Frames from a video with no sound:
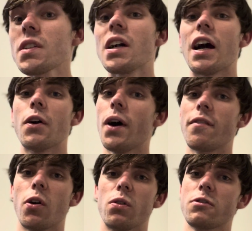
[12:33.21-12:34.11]
I don't have the
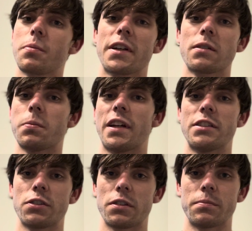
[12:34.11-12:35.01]
old springs, but as you
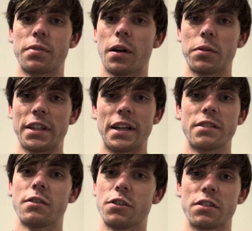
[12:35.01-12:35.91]
can probably guess,
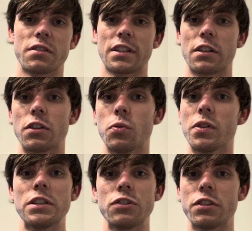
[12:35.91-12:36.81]
they're just like the new
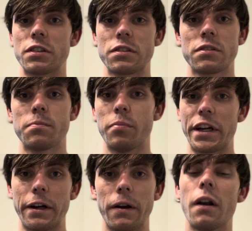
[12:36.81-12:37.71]
ones, just
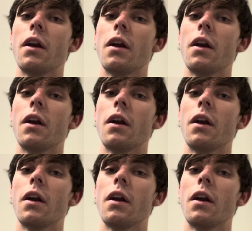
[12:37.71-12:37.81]
bigger.